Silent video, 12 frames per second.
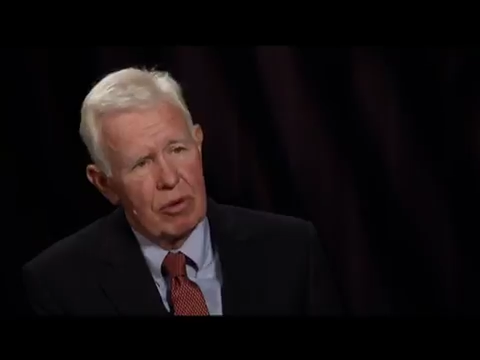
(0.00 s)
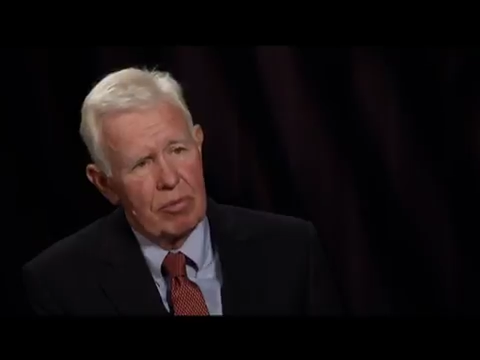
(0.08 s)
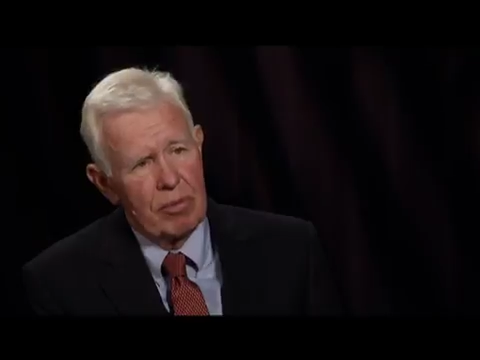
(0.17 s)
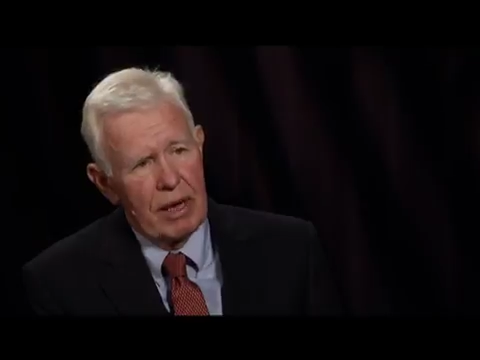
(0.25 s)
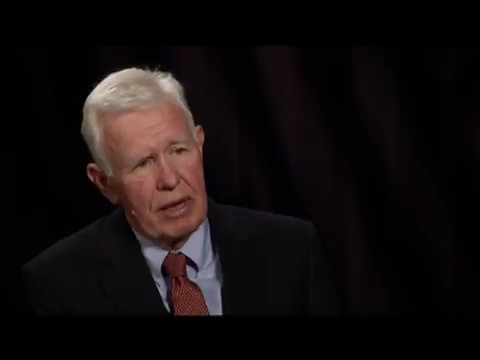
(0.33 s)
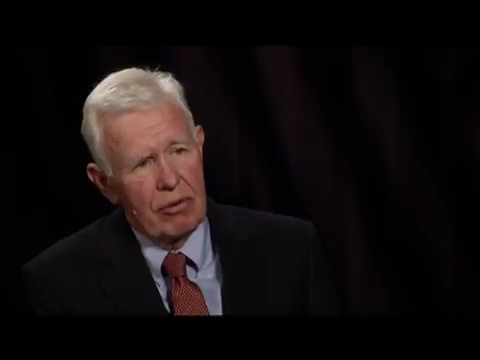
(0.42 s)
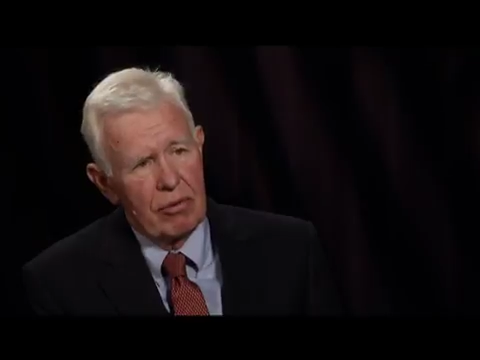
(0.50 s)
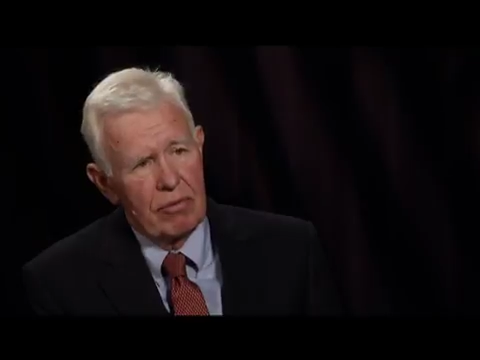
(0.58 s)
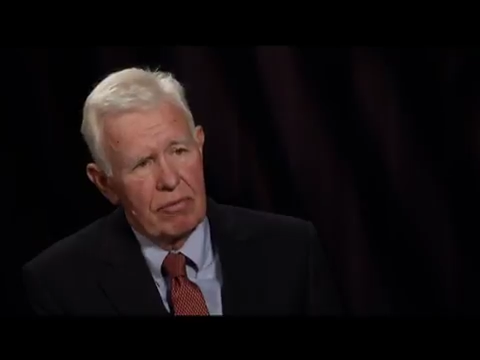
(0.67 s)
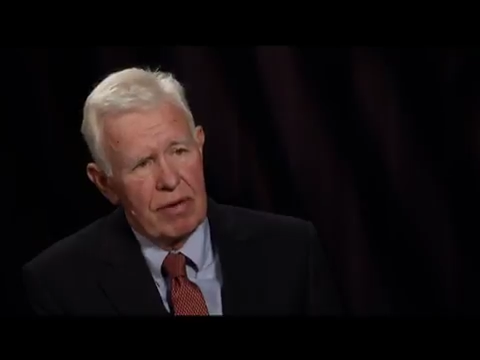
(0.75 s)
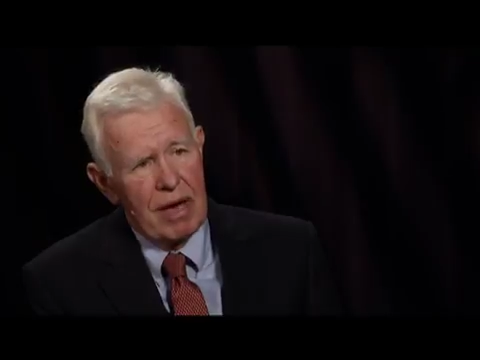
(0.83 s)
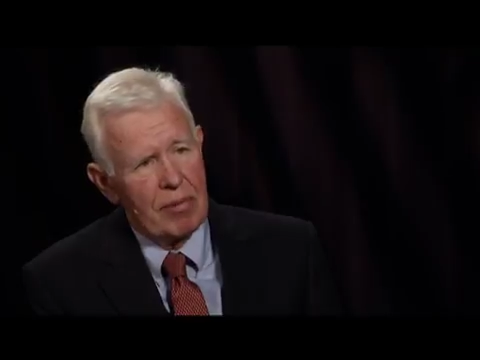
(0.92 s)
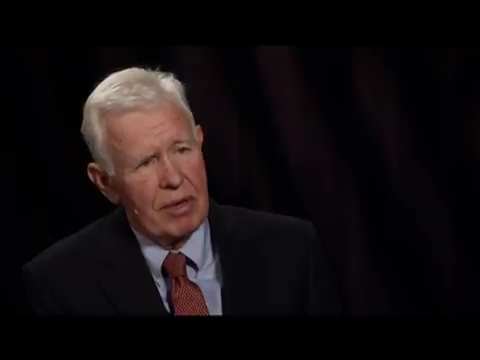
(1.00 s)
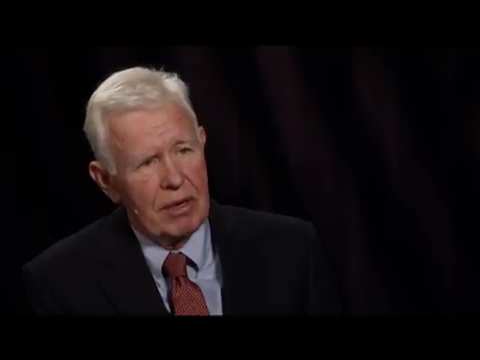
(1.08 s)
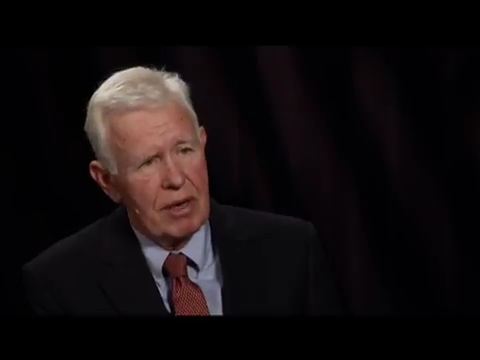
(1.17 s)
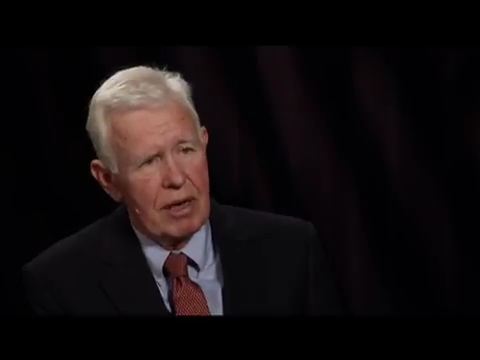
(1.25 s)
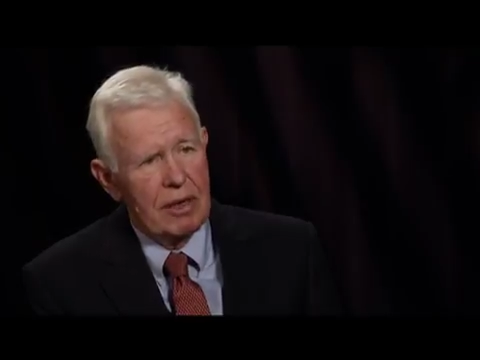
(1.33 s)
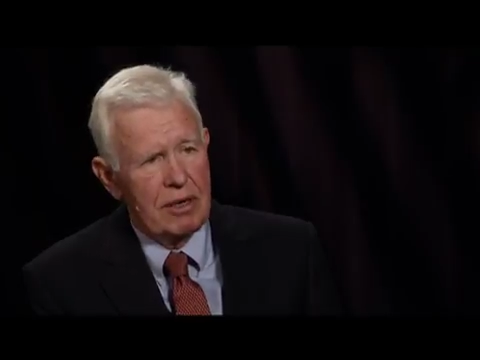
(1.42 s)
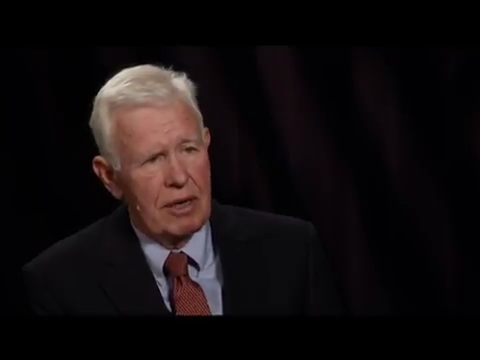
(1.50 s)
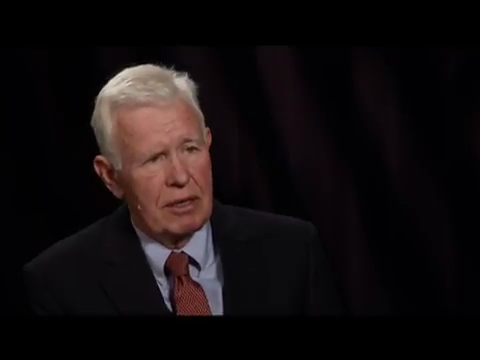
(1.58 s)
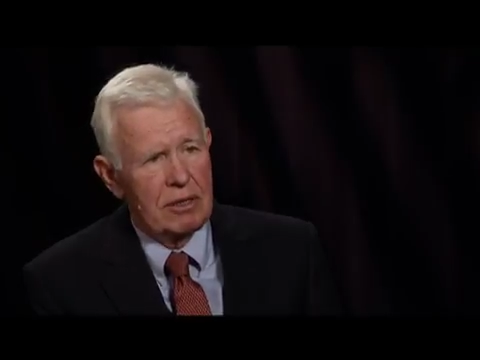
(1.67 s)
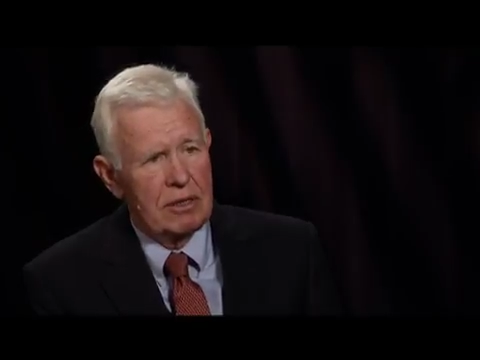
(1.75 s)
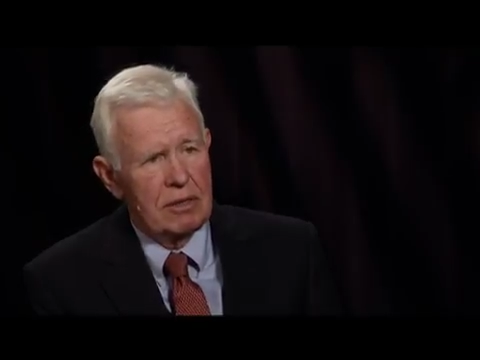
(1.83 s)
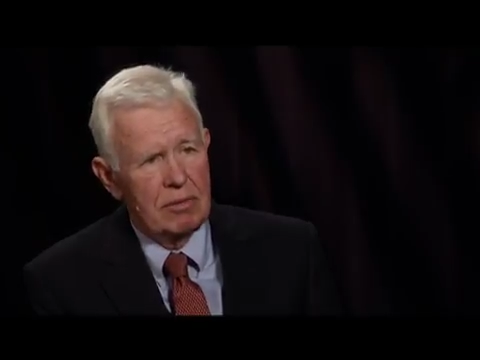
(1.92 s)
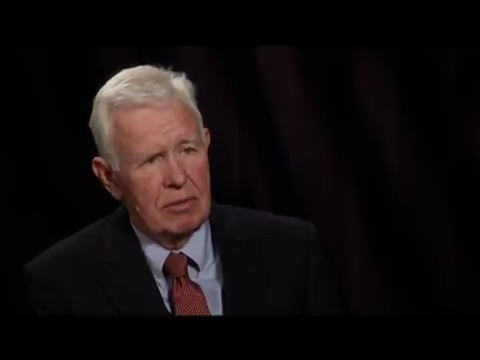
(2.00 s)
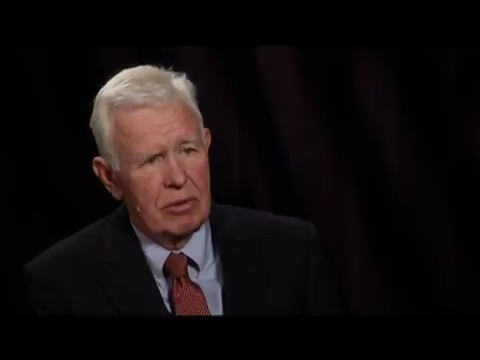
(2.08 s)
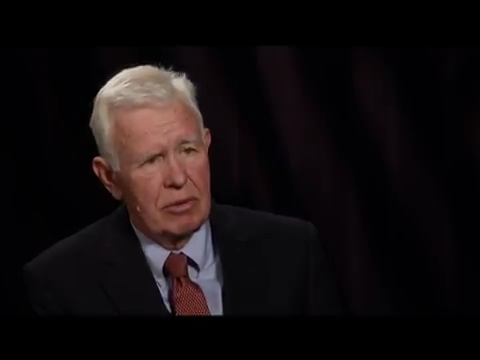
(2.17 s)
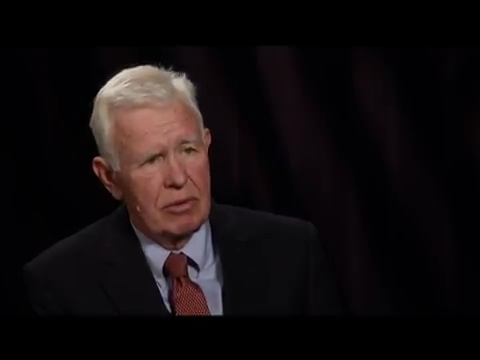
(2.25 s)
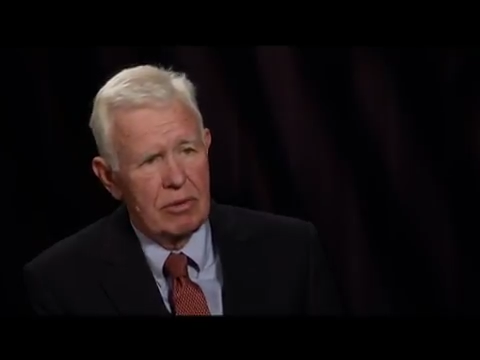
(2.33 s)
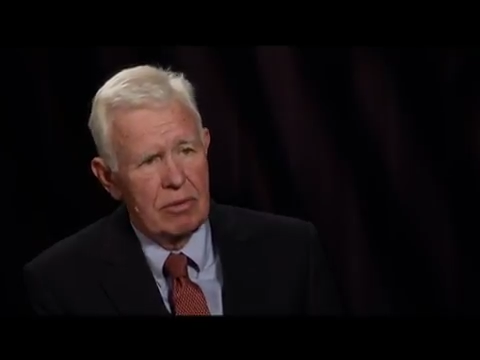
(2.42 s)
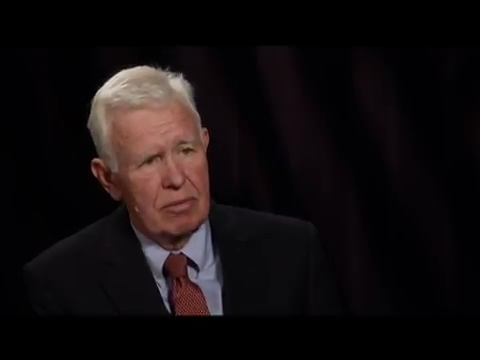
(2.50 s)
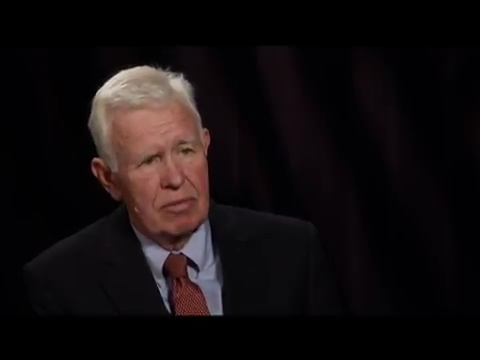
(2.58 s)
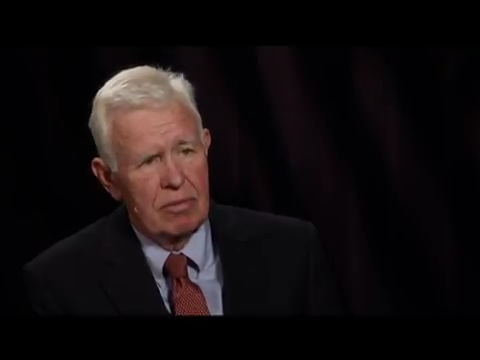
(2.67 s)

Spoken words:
about your family context, whether,